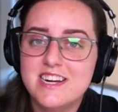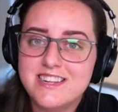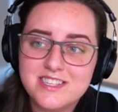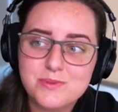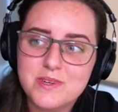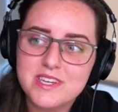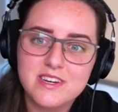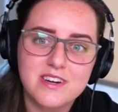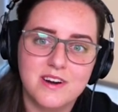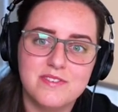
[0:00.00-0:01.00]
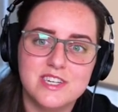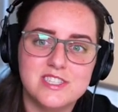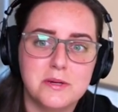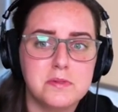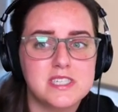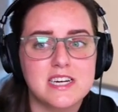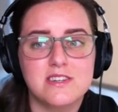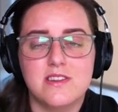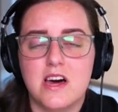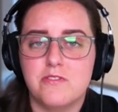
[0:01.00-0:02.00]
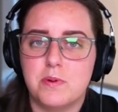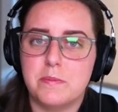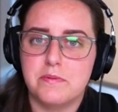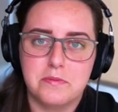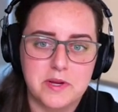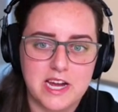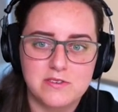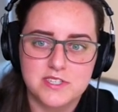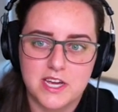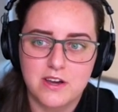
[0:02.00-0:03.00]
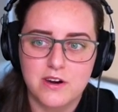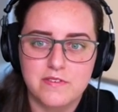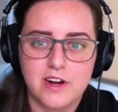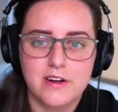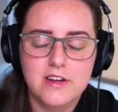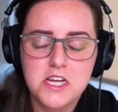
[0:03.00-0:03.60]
And that's really good coverage and can protect a lot of people from account takeover.